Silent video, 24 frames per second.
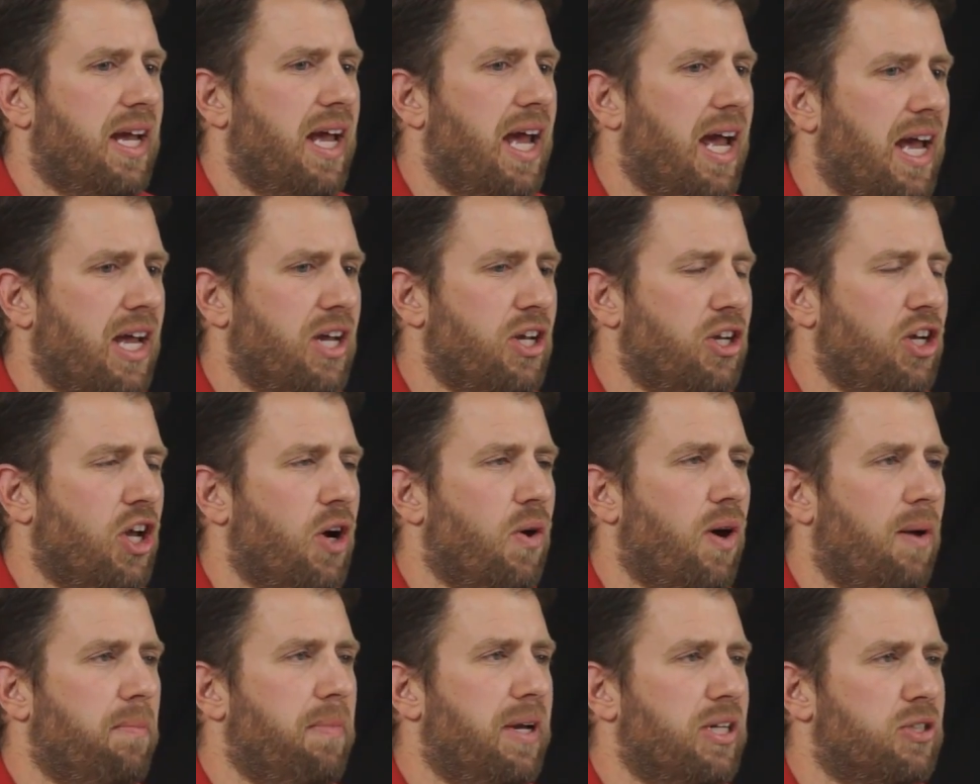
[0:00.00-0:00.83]
hey, you
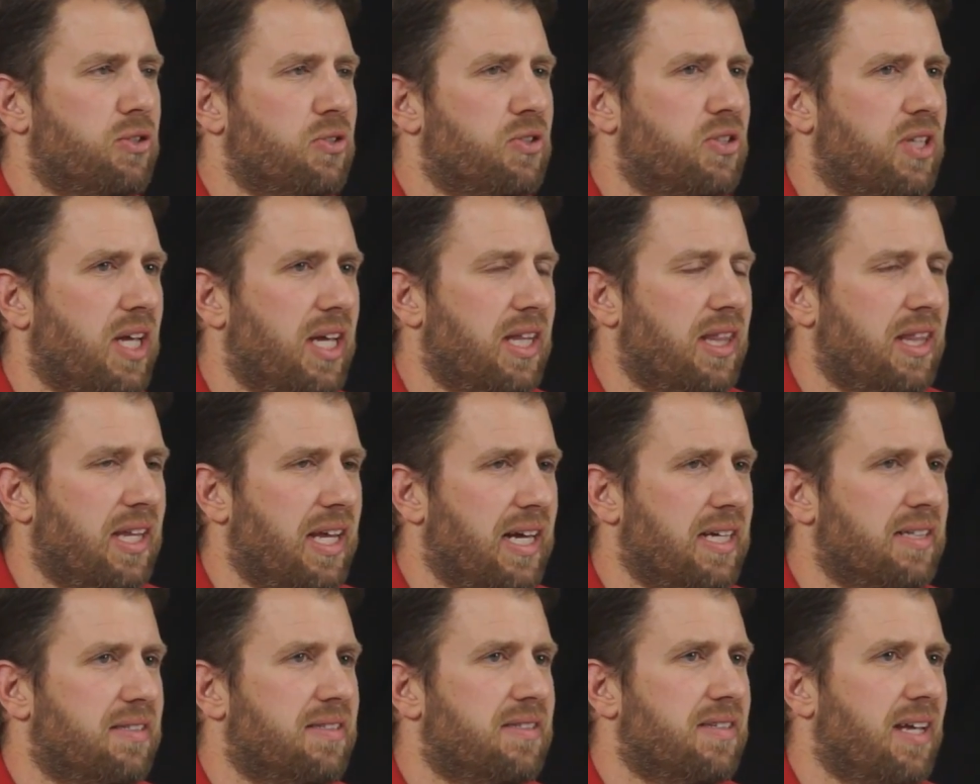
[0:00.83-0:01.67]
know, I'm interested in
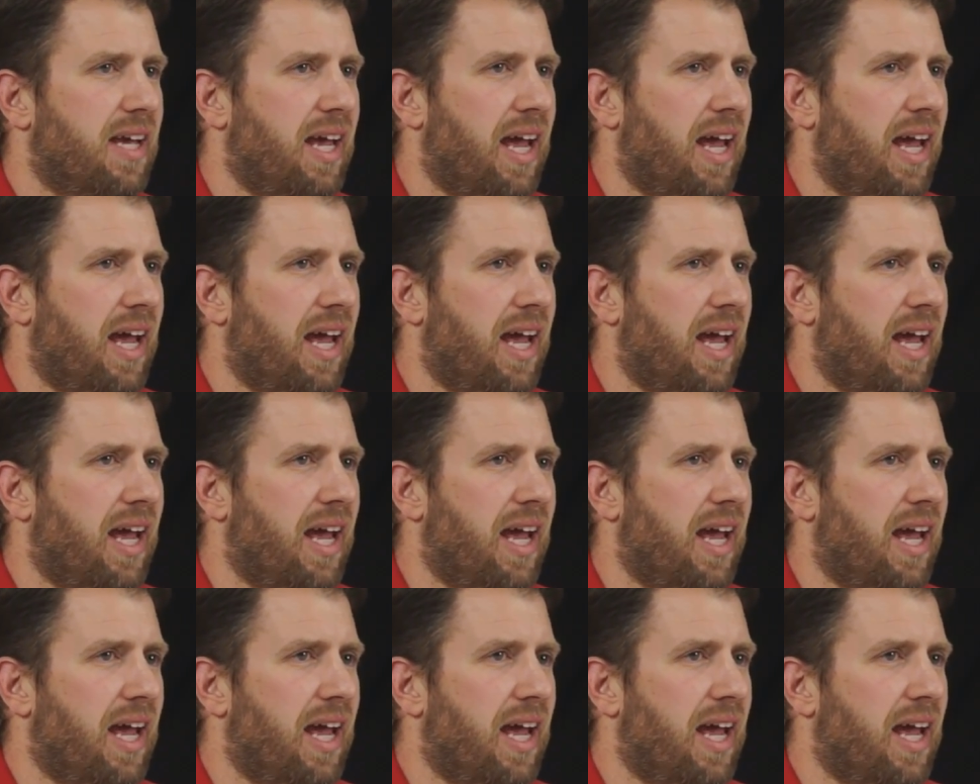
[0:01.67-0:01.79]
this.